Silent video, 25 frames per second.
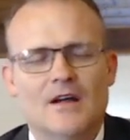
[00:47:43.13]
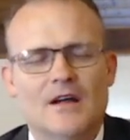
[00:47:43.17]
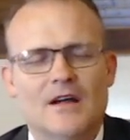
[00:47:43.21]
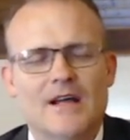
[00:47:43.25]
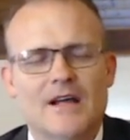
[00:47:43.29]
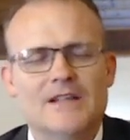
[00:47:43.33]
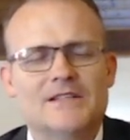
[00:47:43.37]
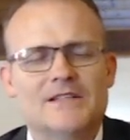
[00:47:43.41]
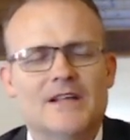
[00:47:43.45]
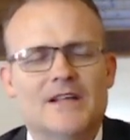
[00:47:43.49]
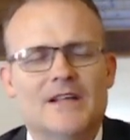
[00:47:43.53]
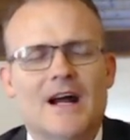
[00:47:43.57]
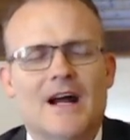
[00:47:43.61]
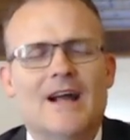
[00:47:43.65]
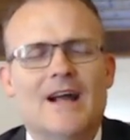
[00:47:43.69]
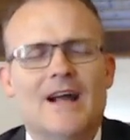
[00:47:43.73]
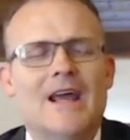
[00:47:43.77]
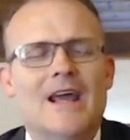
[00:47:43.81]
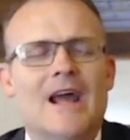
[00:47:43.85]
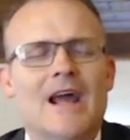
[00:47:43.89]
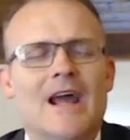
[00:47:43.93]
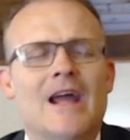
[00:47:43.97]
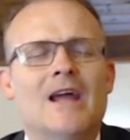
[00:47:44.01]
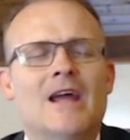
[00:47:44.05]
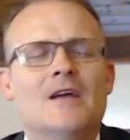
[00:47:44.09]
He said, I
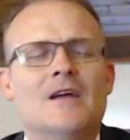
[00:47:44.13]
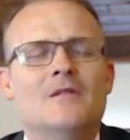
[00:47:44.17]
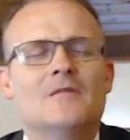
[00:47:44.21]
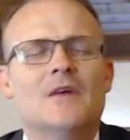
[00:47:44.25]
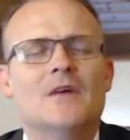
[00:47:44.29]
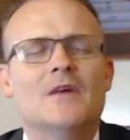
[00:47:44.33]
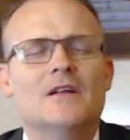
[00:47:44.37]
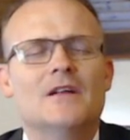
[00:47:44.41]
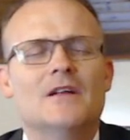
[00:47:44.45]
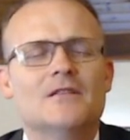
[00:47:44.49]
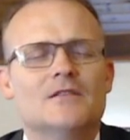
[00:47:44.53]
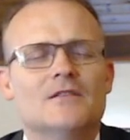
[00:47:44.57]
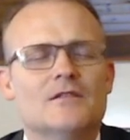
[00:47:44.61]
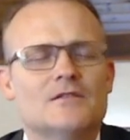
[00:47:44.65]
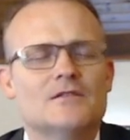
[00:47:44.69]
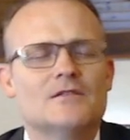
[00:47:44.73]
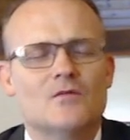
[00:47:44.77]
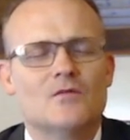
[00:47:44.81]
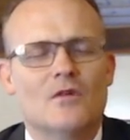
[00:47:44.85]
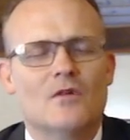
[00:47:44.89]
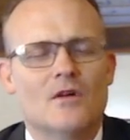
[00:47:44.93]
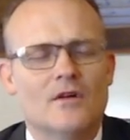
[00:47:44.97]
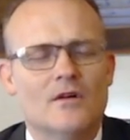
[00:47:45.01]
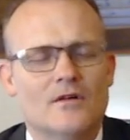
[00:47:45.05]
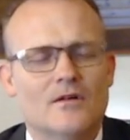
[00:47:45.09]
came into this
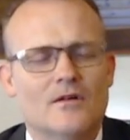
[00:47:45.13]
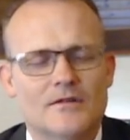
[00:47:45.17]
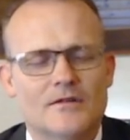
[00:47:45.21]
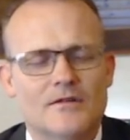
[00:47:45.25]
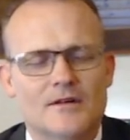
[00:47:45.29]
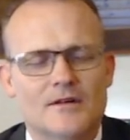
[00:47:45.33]
world